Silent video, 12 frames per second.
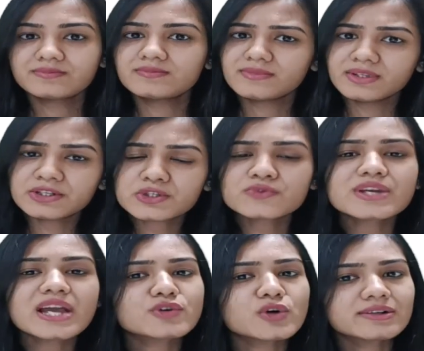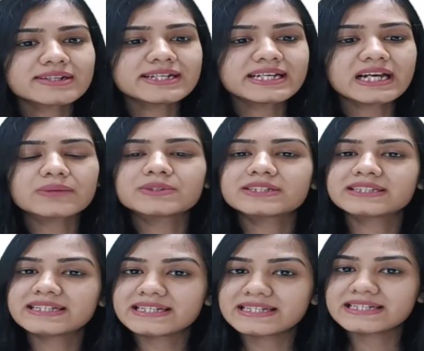So we have already covered the
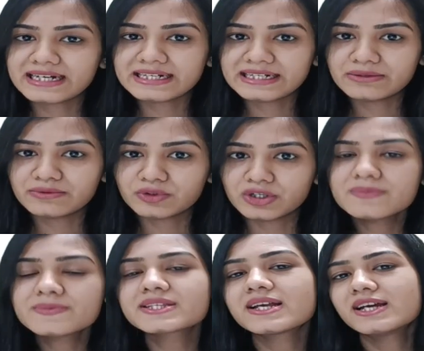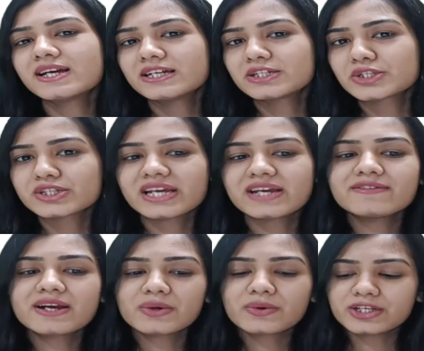ER ending verbs. Today we are
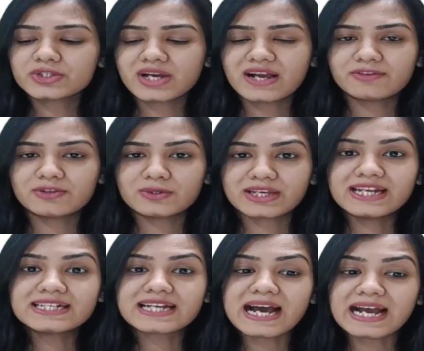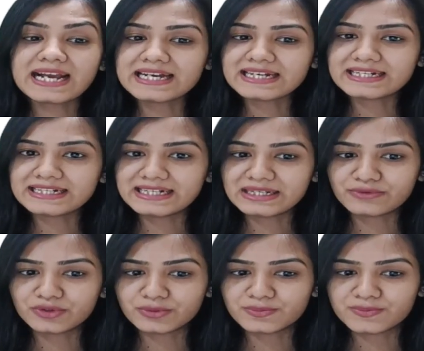going to have a look at IR ending
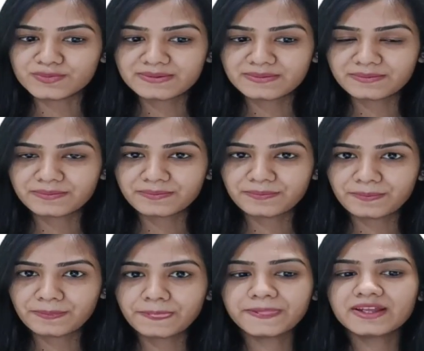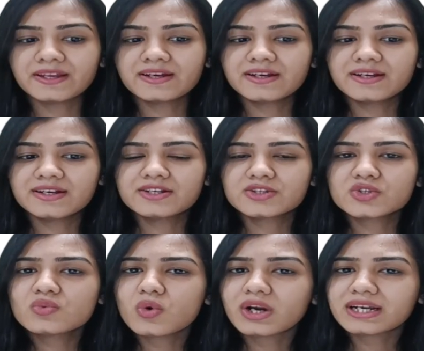verbs. So
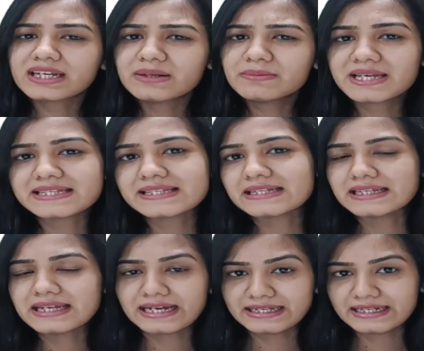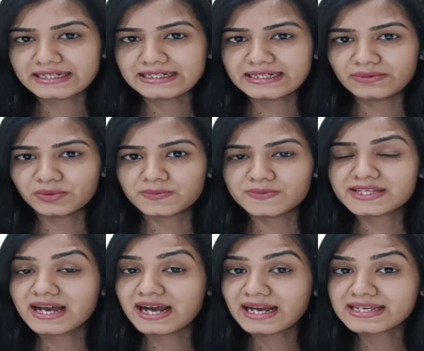what are basically IR ending verbs?
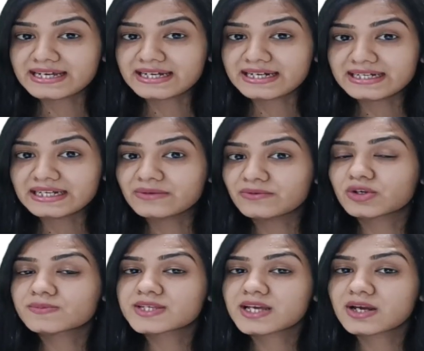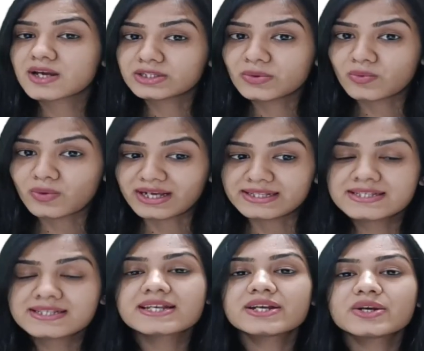IR ending verbs are all the ones
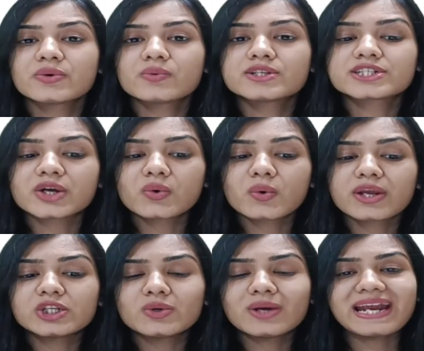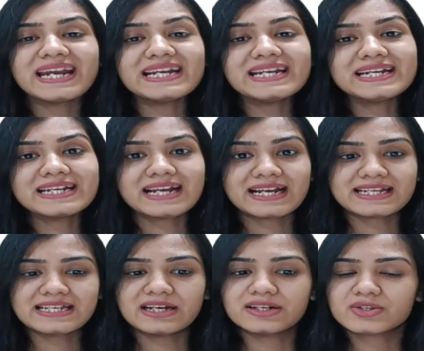which are going to end in IR.
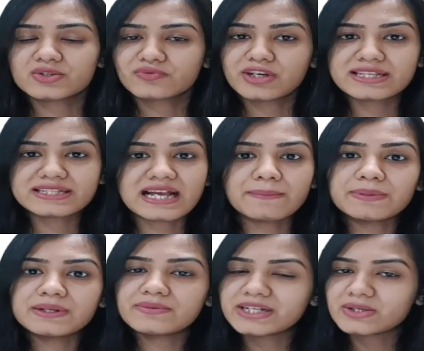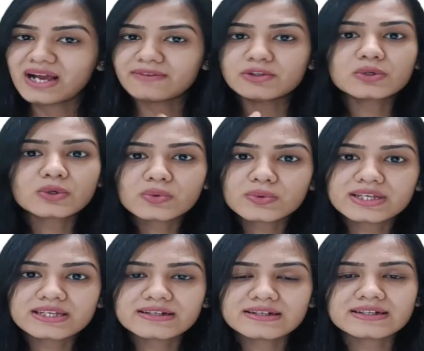So for example, when you have a look over
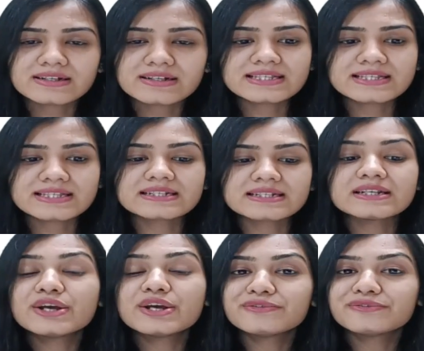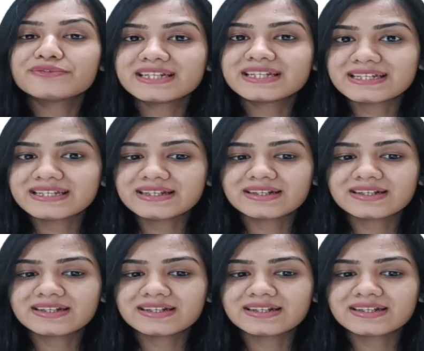here, it's written finir,